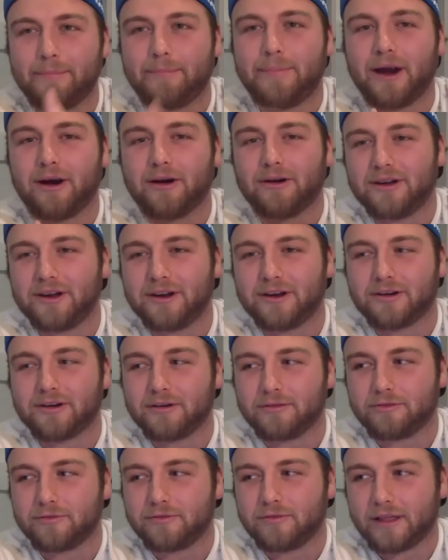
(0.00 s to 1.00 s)
barrier
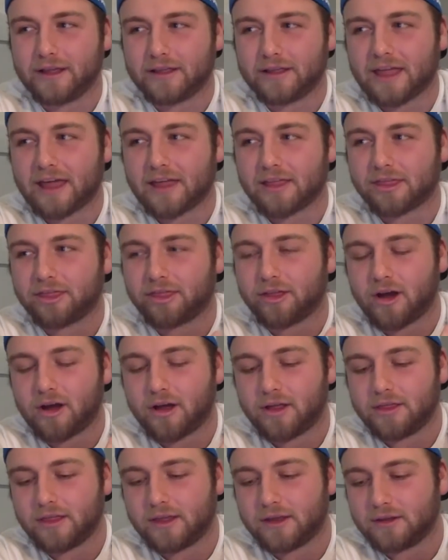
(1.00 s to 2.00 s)
of like that
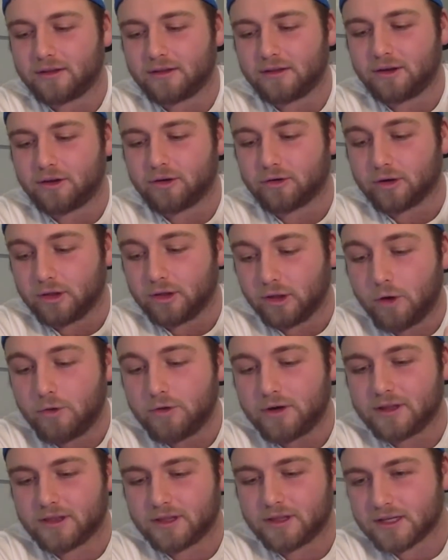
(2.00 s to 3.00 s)
thought that you're
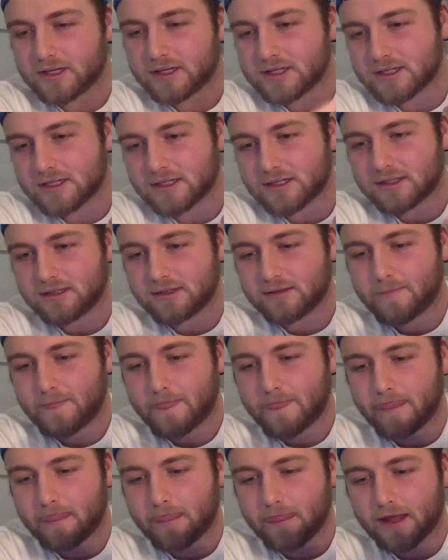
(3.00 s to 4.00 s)
alone in this.
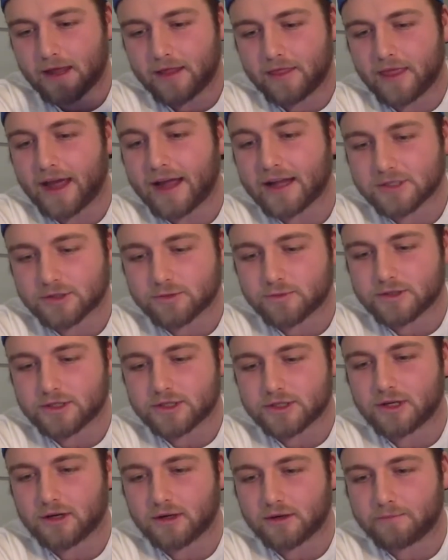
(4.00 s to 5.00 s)
That's what's
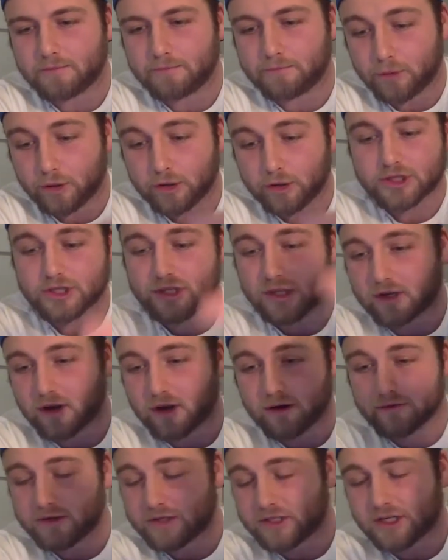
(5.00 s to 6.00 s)
gonna push the
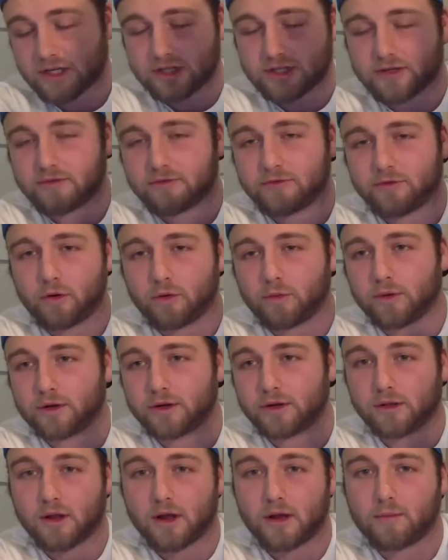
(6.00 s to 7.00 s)
conversation forward
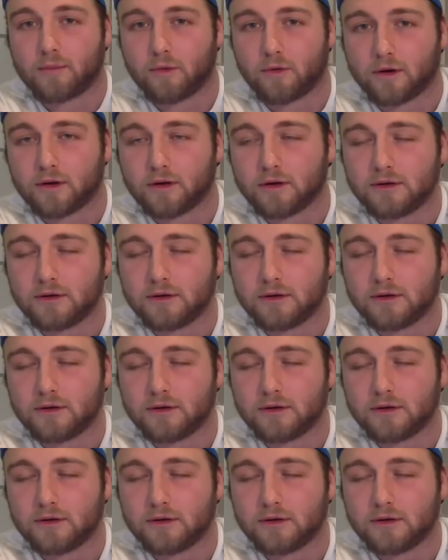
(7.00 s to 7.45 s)
a lot more.